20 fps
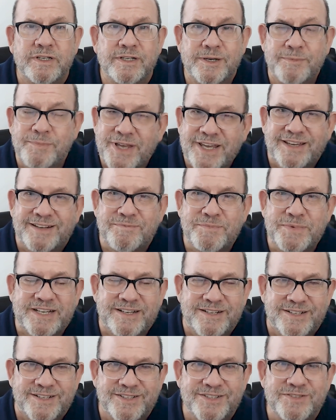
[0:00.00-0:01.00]
come in
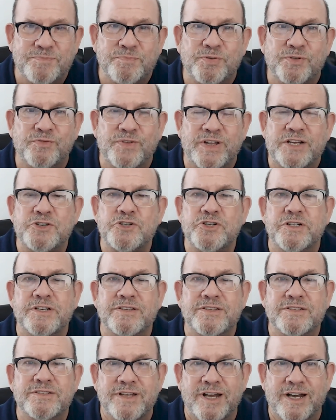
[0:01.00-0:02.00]
because prevention is